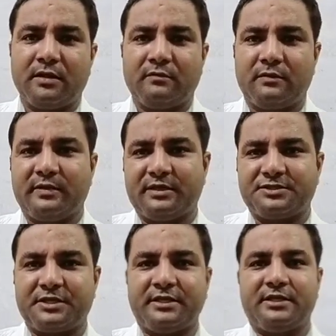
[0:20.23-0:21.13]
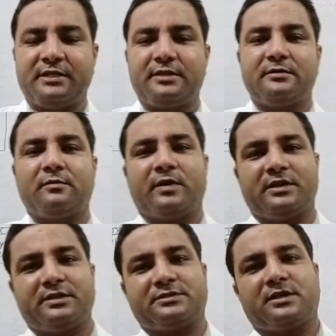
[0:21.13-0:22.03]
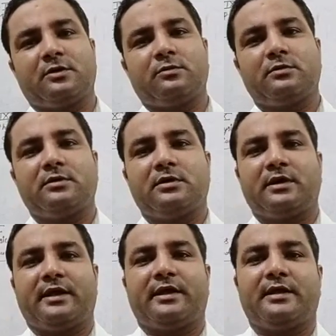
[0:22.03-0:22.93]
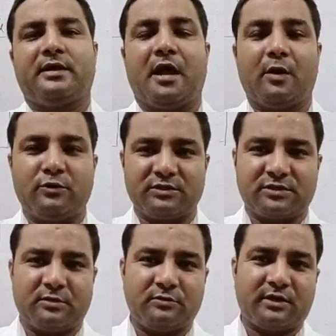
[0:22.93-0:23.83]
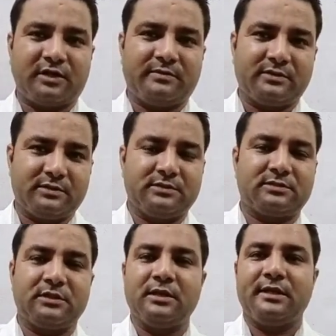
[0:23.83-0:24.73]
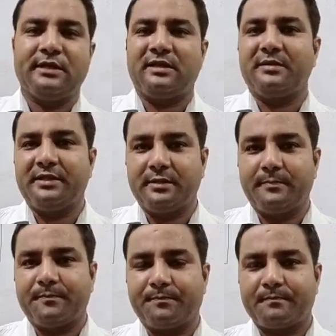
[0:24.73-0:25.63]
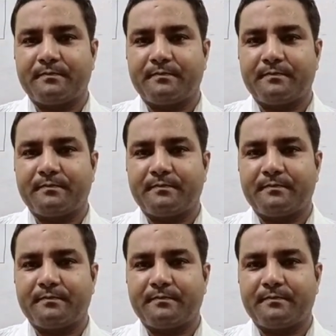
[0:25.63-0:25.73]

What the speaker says: we were studied what is the sound and how the sound travels in a medium.